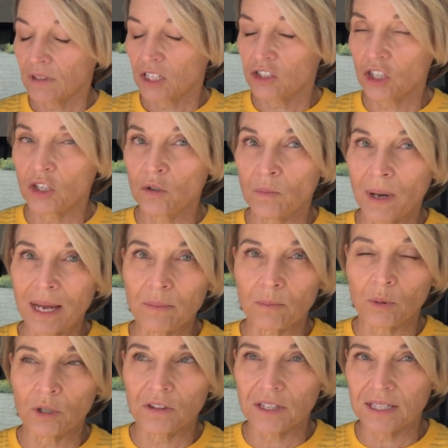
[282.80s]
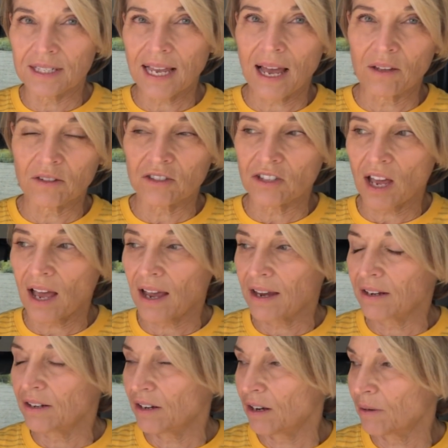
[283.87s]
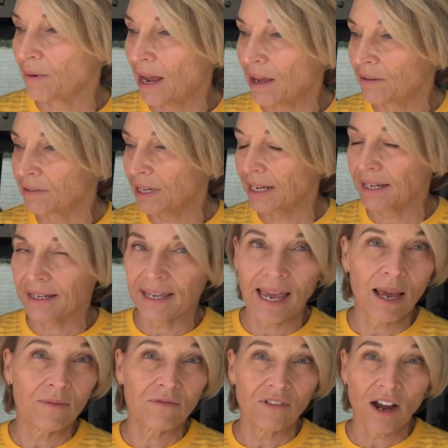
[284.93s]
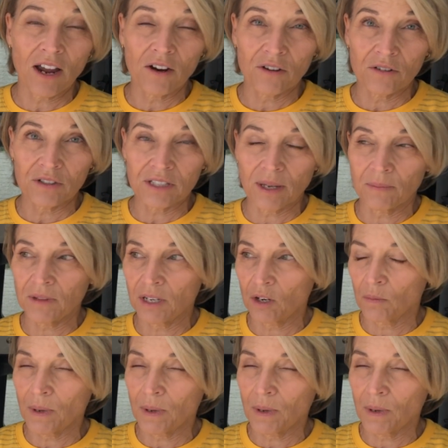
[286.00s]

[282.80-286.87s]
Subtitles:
so you might put this outside around like a campfire or something,